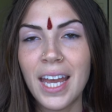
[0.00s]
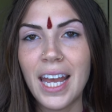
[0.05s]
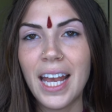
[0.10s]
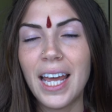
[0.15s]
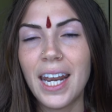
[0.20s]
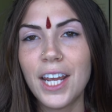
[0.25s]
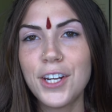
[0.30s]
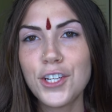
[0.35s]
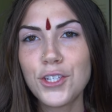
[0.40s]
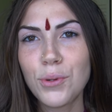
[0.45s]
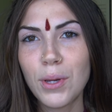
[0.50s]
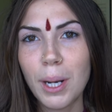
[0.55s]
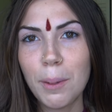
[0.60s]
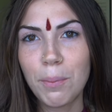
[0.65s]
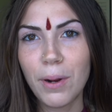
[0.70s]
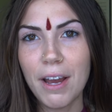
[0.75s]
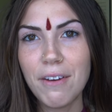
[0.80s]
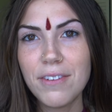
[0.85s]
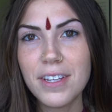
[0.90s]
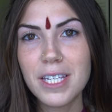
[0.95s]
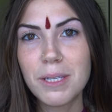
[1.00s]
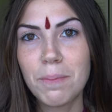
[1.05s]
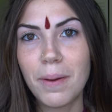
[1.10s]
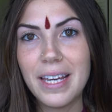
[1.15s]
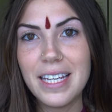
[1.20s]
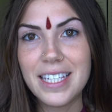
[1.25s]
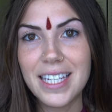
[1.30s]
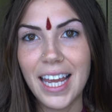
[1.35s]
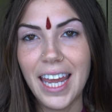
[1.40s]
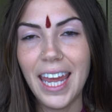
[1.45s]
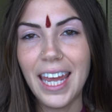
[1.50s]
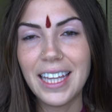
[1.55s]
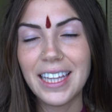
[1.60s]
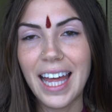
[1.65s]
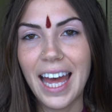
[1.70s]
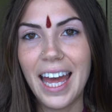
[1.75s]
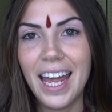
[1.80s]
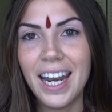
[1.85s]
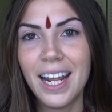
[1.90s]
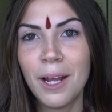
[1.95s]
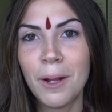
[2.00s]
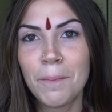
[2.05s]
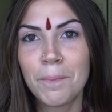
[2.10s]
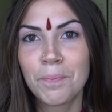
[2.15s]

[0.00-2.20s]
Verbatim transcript: And I just want to preface by saying that